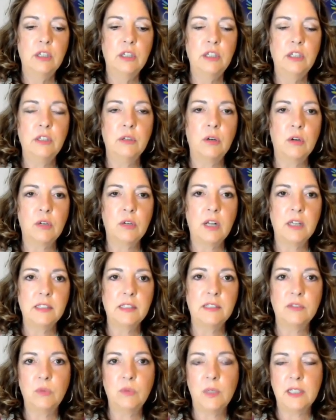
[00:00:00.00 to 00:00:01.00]
all
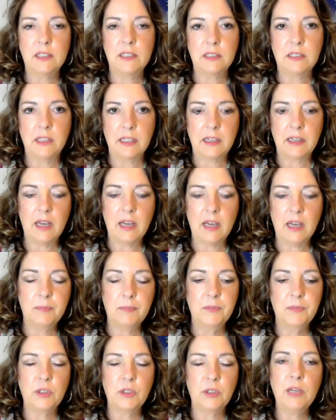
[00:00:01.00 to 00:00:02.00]
kinds of ways like that.
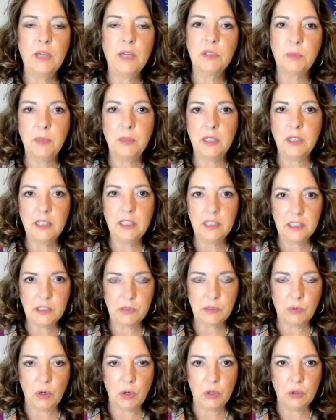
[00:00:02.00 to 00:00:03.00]
So he was playing
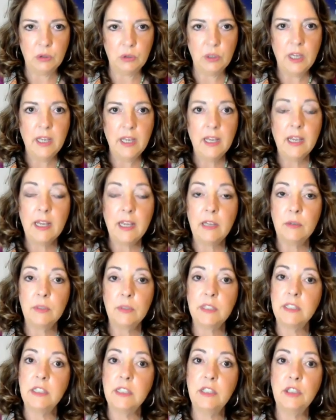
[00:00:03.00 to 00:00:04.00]
his role, and it
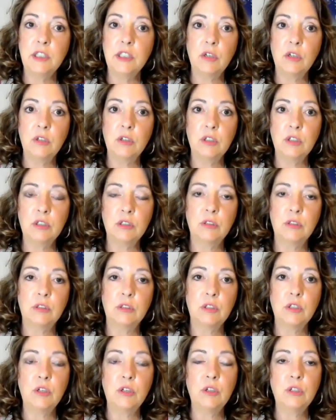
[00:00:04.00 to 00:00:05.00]
was teaching her to
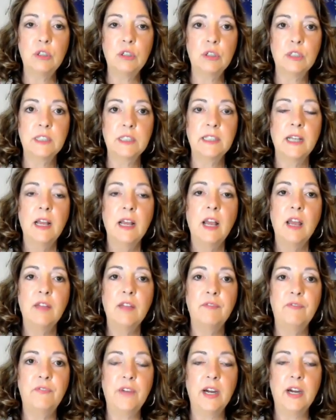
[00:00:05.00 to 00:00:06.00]
learn hers
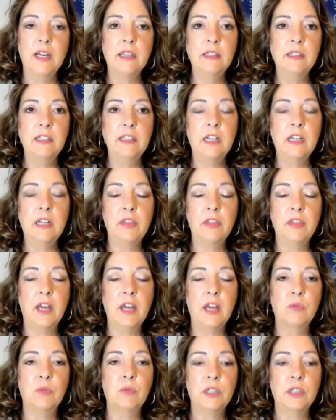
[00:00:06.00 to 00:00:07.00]
and finally cut
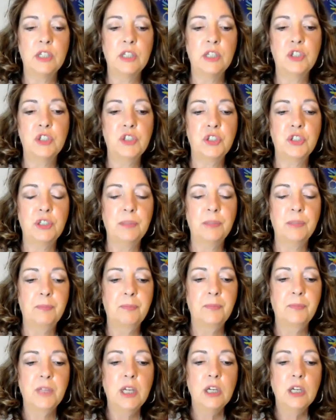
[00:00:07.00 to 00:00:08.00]
that relationship.
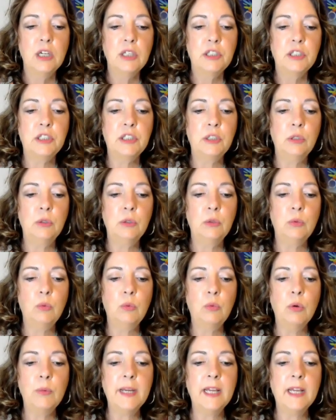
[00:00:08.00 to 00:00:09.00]
So
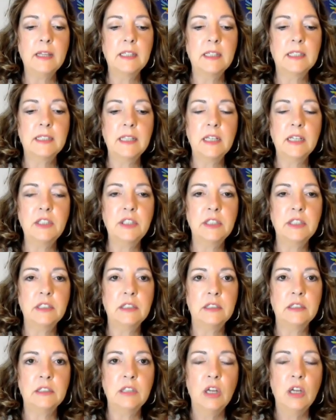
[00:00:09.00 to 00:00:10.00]
when we had the
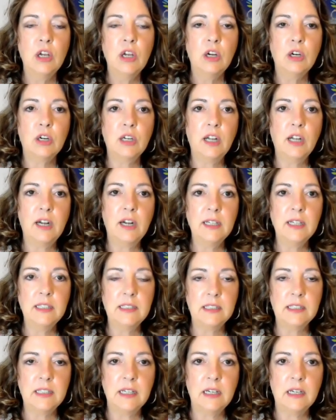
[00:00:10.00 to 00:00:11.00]
session, her
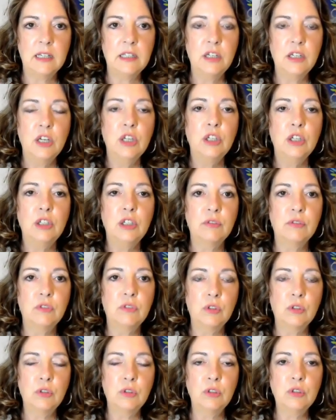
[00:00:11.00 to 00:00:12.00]
guide said,
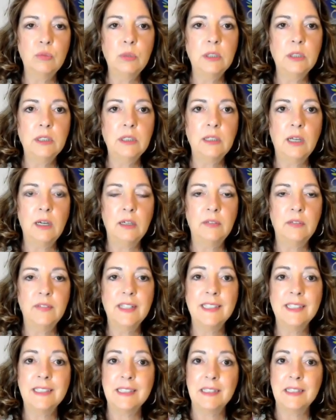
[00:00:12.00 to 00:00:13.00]
you've learned what love
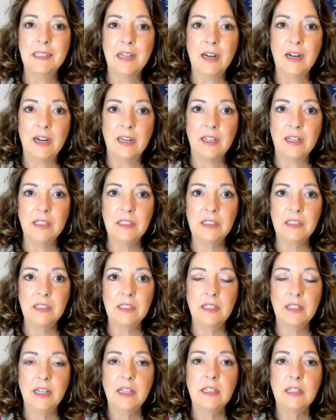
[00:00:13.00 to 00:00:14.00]
is not.
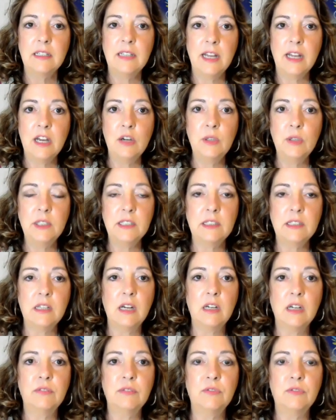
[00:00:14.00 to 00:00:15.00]
Now it's
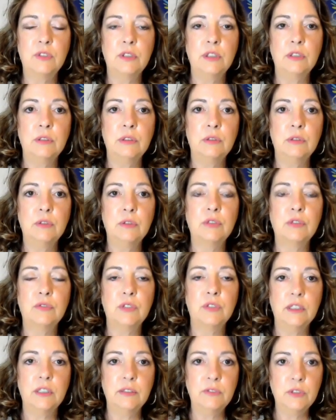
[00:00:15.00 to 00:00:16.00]
time for you to
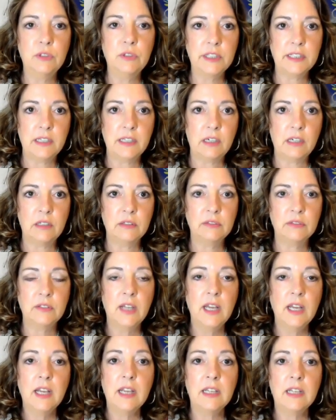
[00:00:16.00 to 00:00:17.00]
forgive yourself,
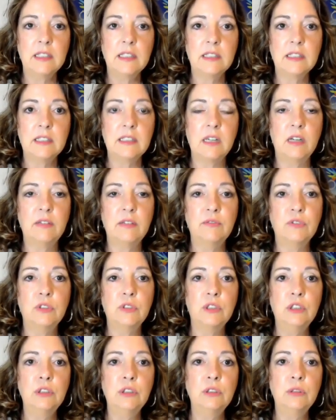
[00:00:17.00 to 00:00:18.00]
and it's time for
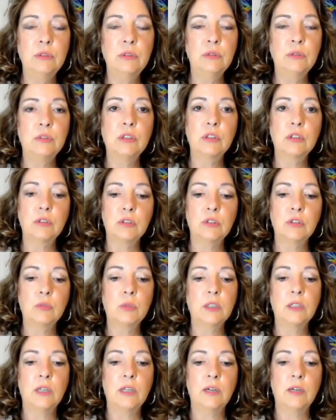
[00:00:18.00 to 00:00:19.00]
you to learn
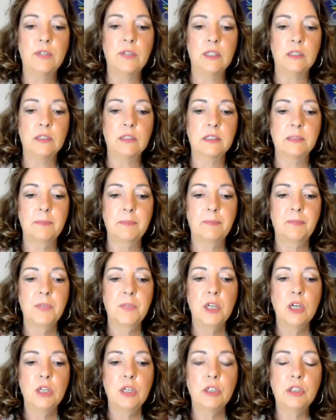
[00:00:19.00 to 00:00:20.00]
what love is.
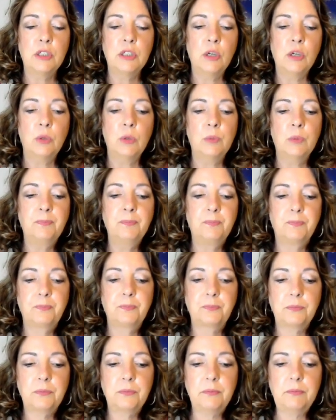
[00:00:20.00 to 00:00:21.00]
So
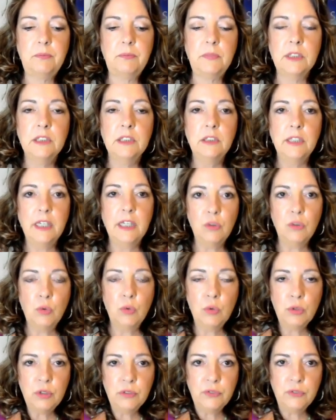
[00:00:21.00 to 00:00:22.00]
in
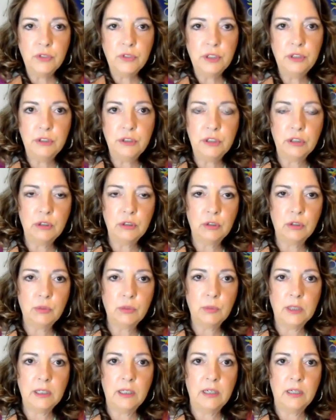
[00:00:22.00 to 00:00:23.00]
order for you to learn
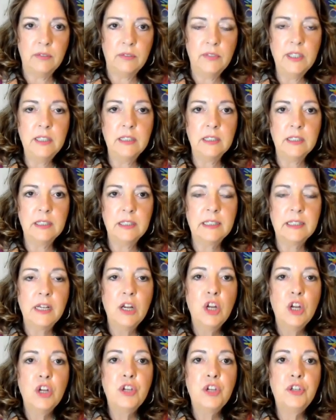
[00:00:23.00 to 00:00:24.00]
what love is,
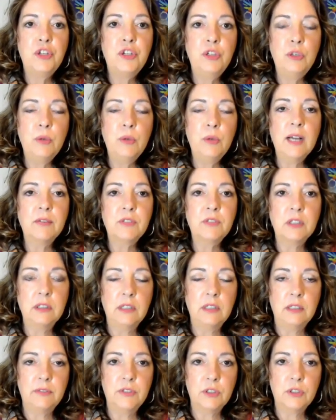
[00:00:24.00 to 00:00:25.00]
you have to
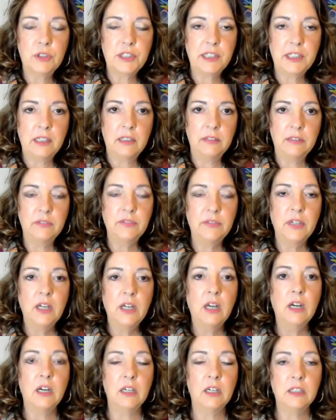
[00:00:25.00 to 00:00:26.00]
love yourself
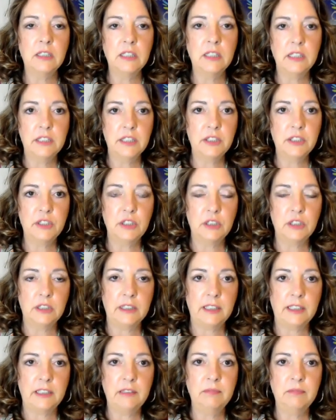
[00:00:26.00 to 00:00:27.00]

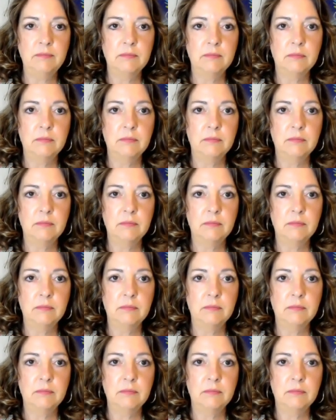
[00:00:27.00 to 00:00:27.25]
unconditionally